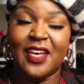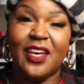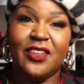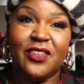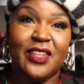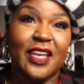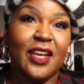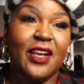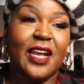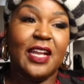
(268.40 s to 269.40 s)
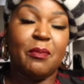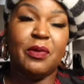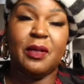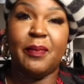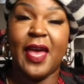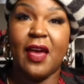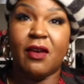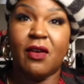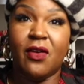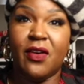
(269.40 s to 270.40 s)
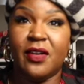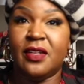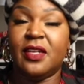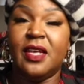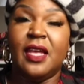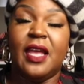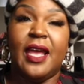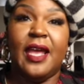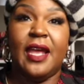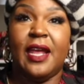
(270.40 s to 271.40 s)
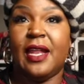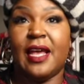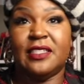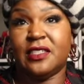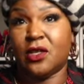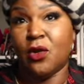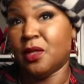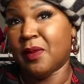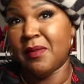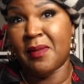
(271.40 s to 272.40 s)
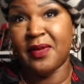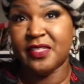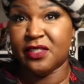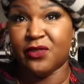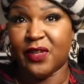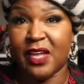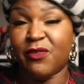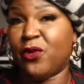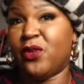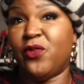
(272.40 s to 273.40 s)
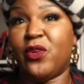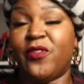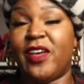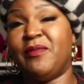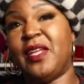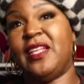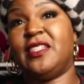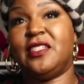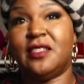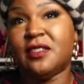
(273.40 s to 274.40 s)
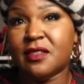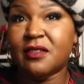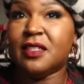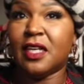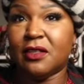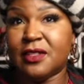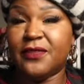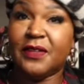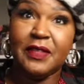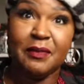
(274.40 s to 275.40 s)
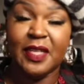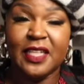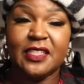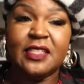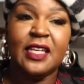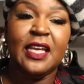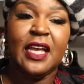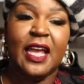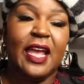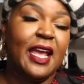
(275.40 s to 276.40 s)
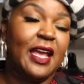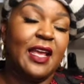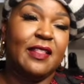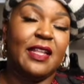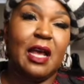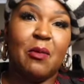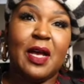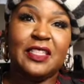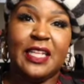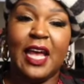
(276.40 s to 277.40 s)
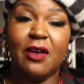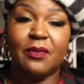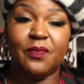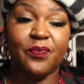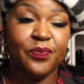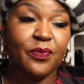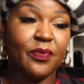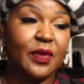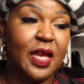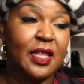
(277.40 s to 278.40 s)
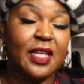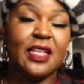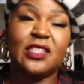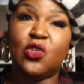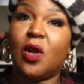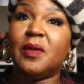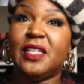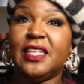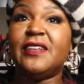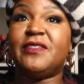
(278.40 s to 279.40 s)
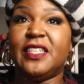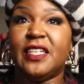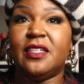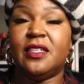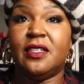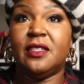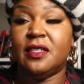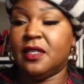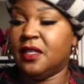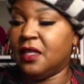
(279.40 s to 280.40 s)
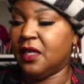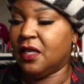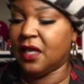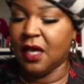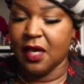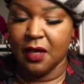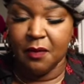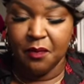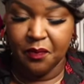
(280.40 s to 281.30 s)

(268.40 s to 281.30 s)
under there. And I put a bag on, and I just go on about my business for like 40-45 minutes, to 50 minutes. And then I wash it out, and then it's normally lifted, to